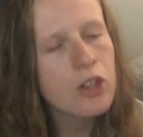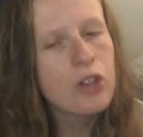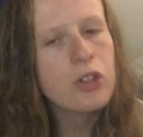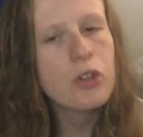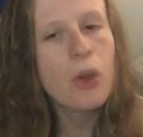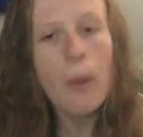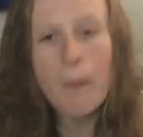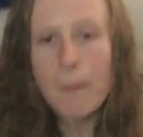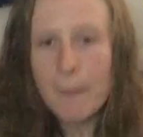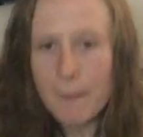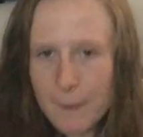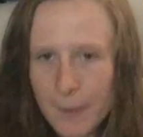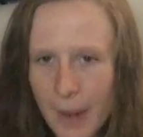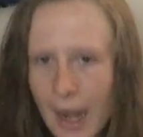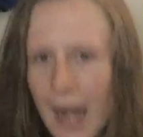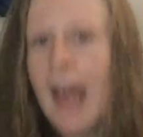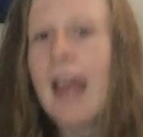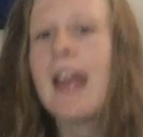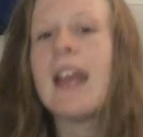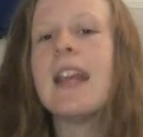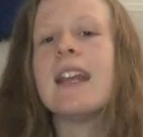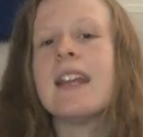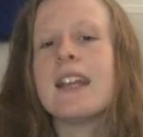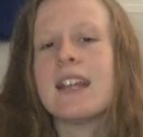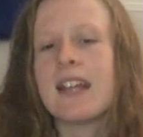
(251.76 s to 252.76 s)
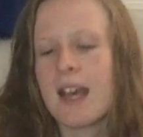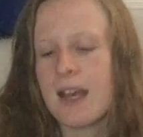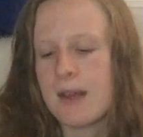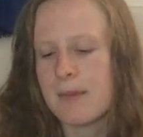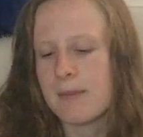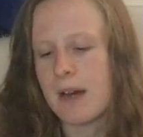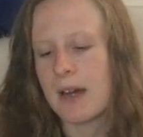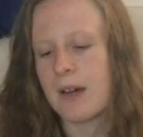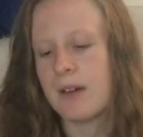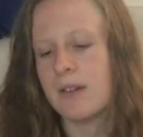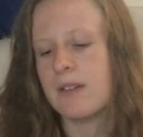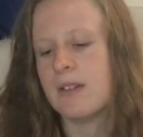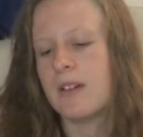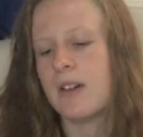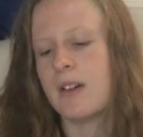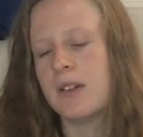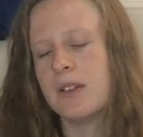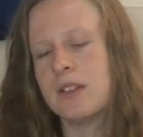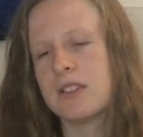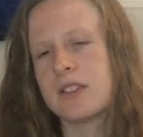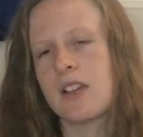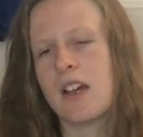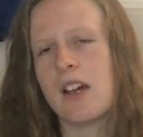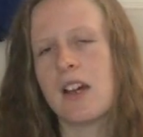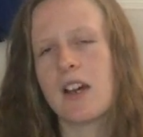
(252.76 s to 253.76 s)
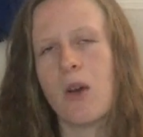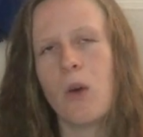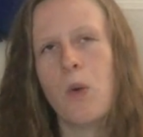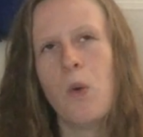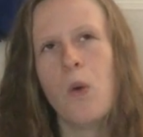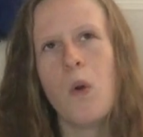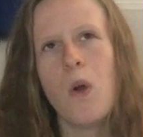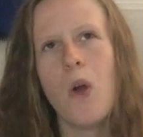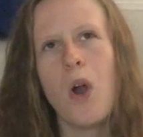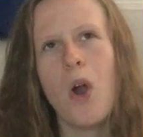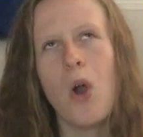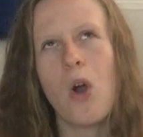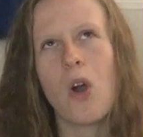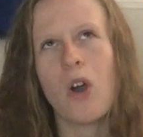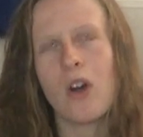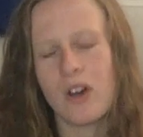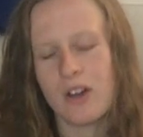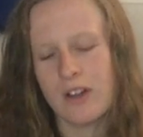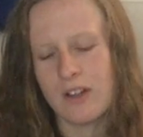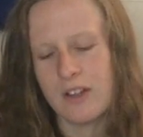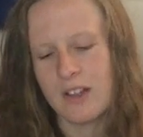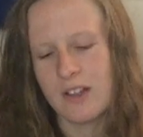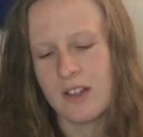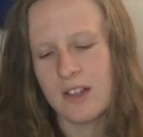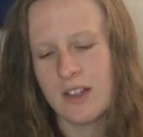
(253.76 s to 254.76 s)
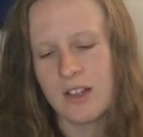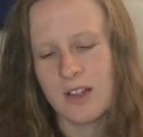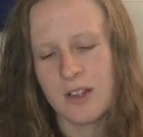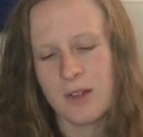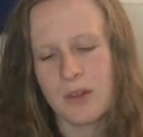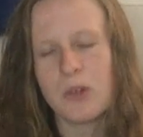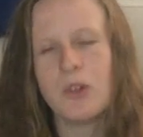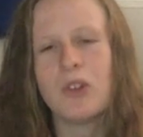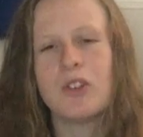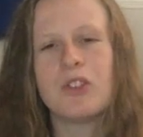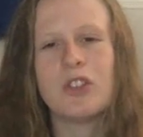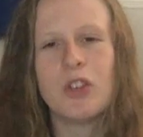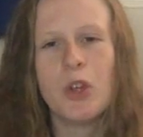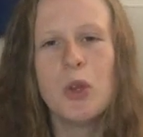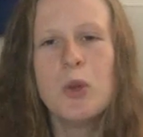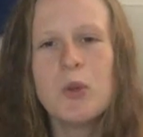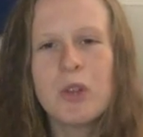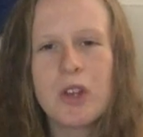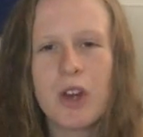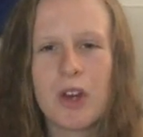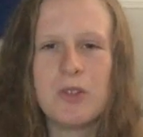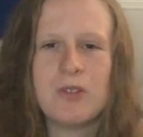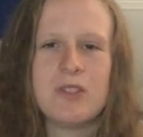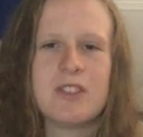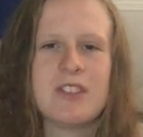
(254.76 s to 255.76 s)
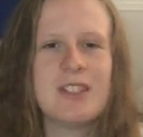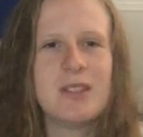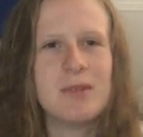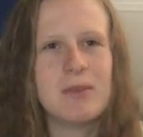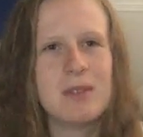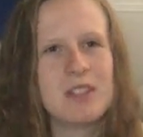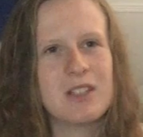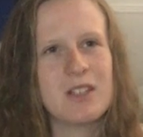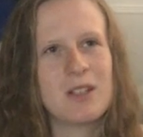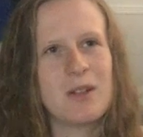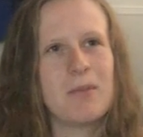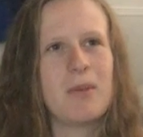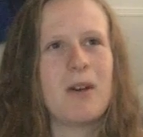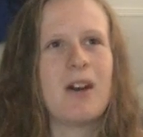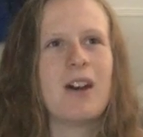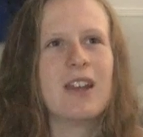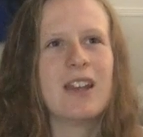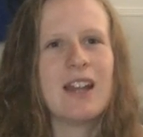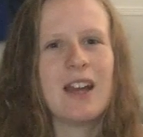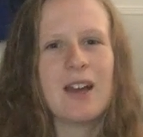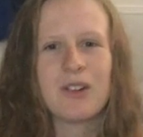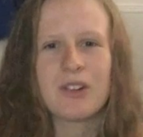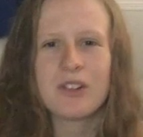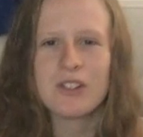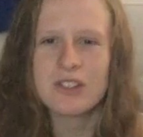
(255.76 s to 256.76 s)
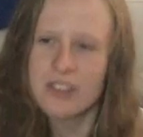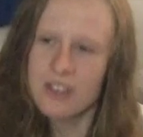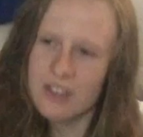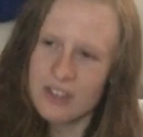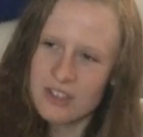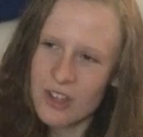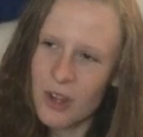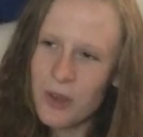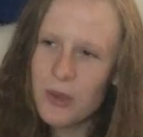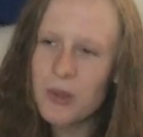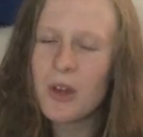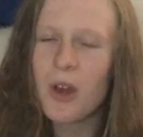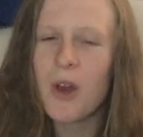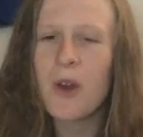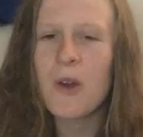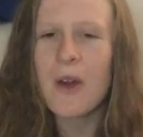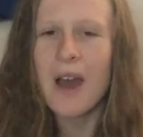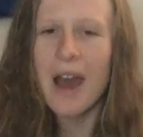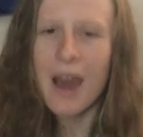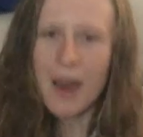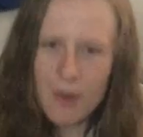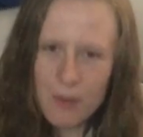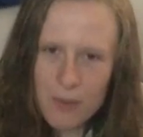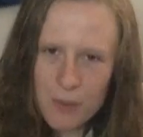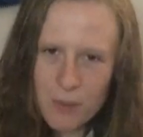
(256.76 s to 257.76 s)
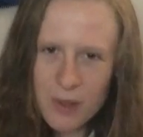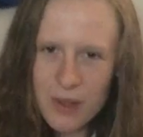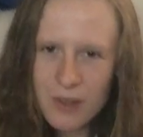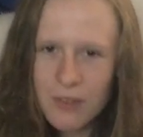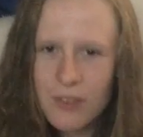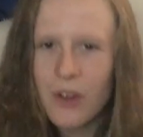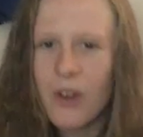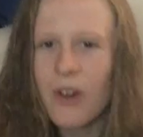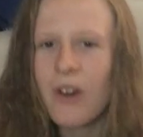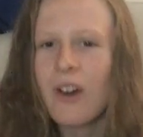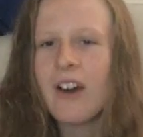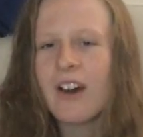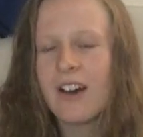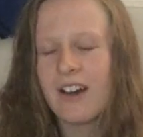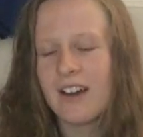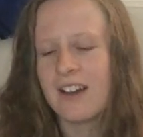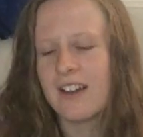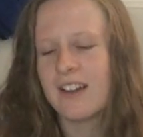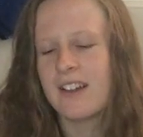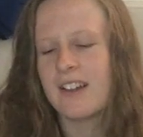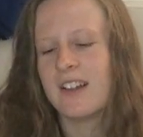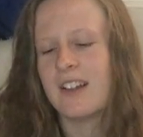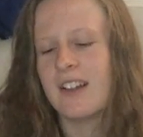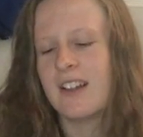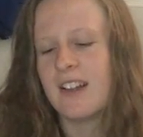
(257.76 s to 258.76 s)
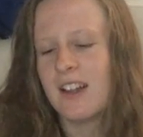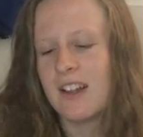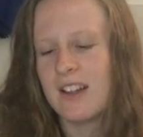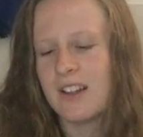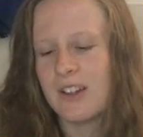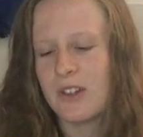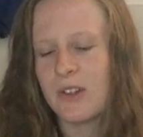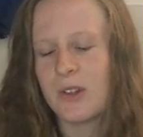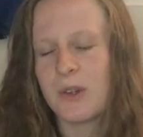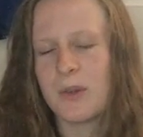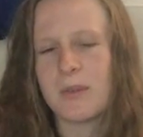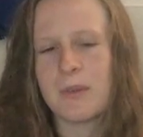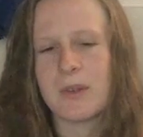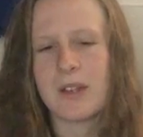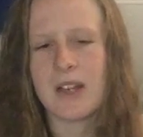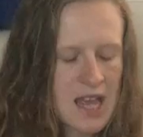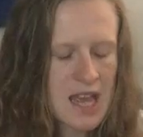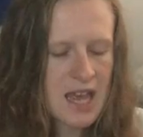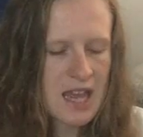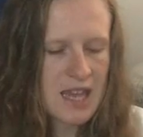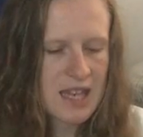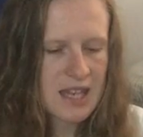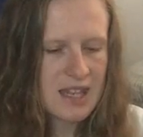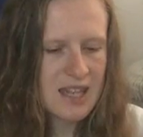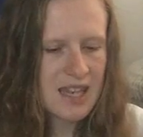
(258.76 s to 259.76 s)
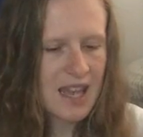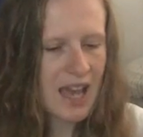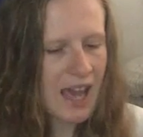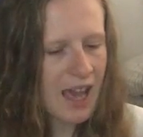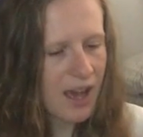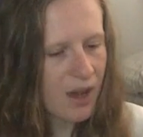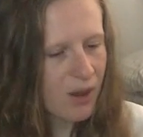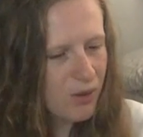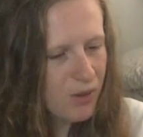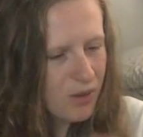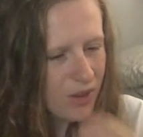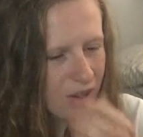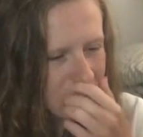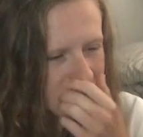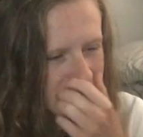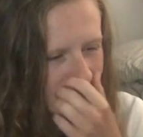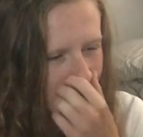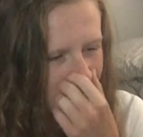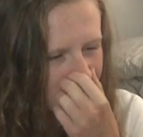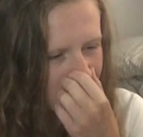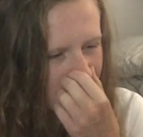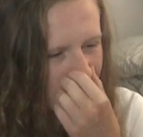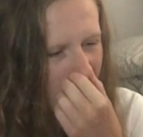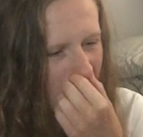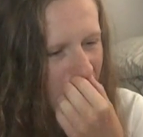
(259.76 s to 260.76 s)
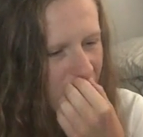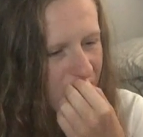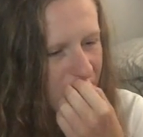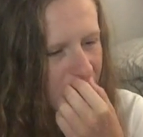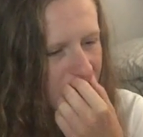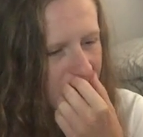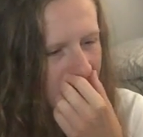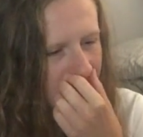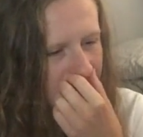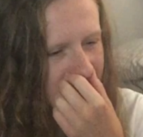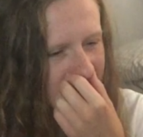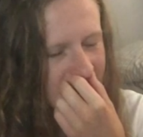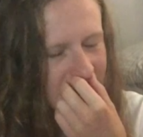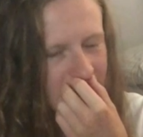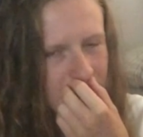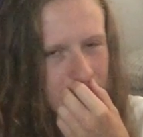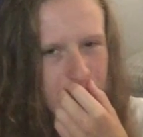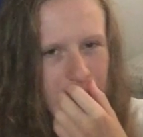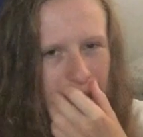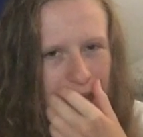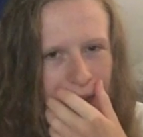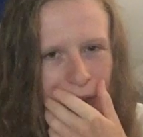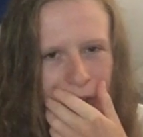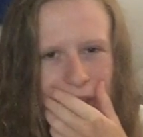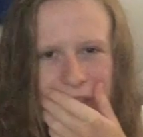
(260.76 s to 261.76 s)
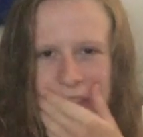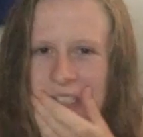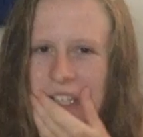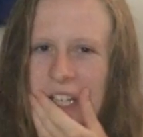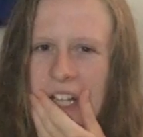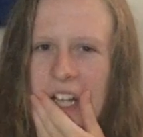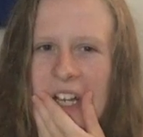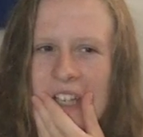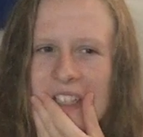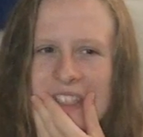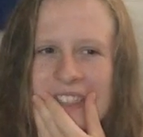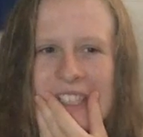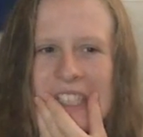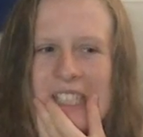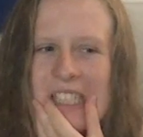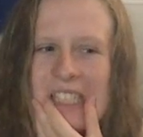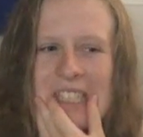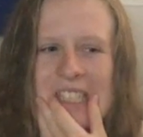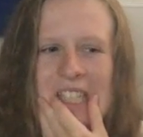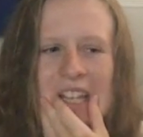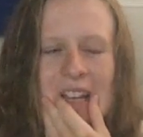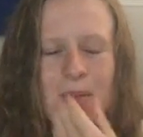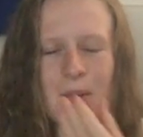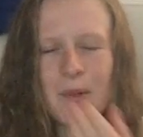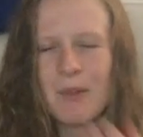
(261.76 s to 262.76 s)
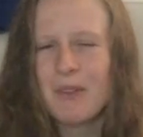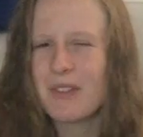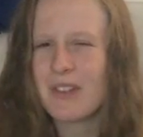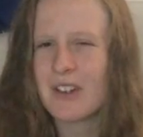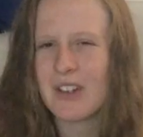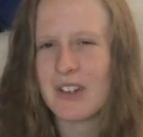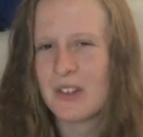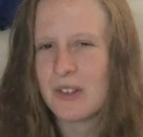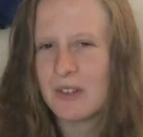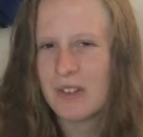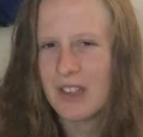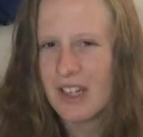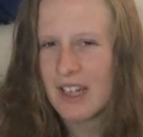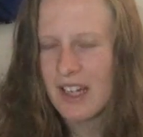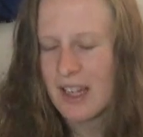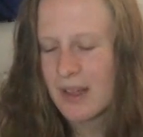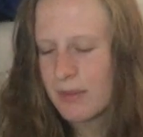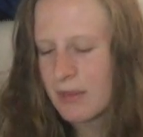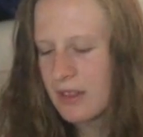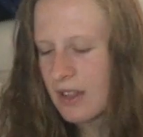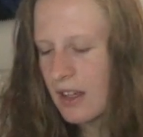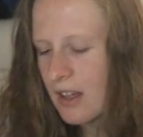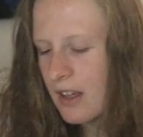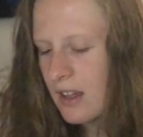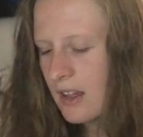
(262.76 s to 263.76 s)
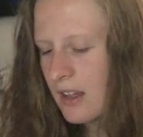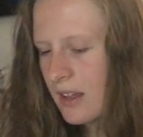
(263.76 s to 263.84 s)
Ndombele came out, I was like, oh, we've got two goats in the middle of the park now. We've got Sissoko and we've got the Ndombele. Now, I don't know. Is it Cabellos? I can't say his name. I'm very good at names.